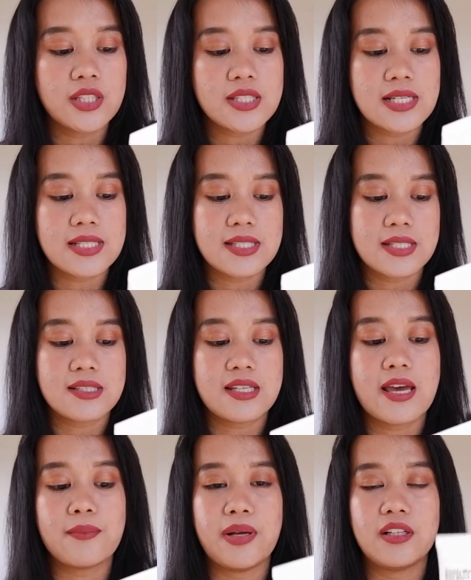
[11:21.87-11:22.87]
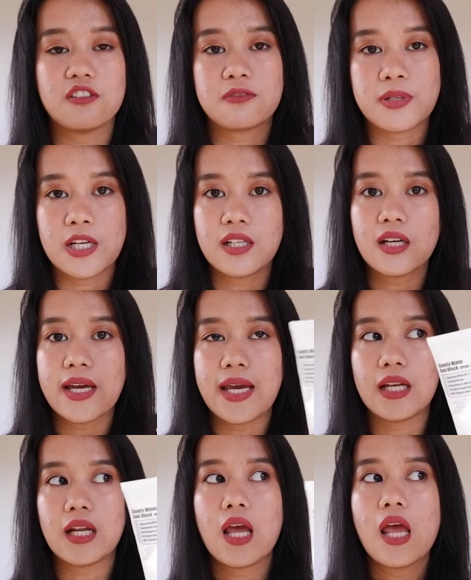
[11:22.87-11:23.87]
This has 60 ml of product
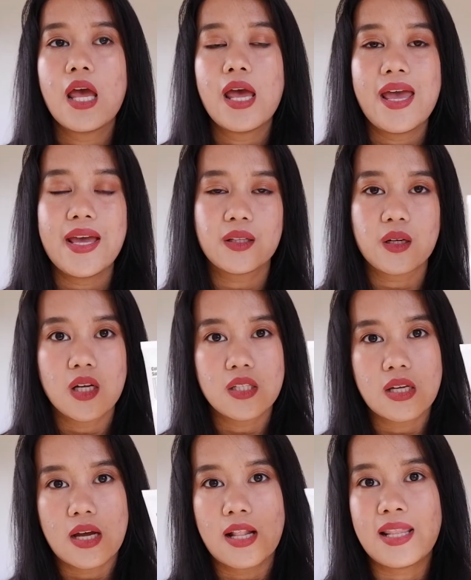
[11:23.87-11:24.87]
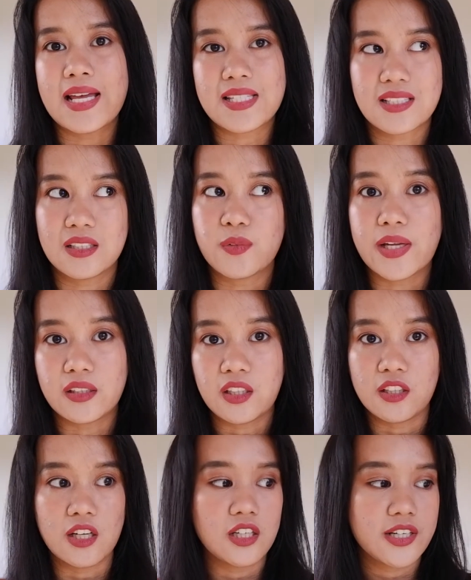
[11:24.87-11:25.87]
and it costs less than
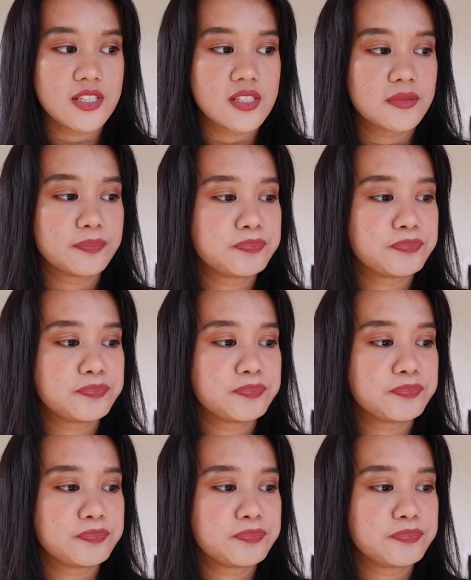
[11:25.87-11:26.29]
$20.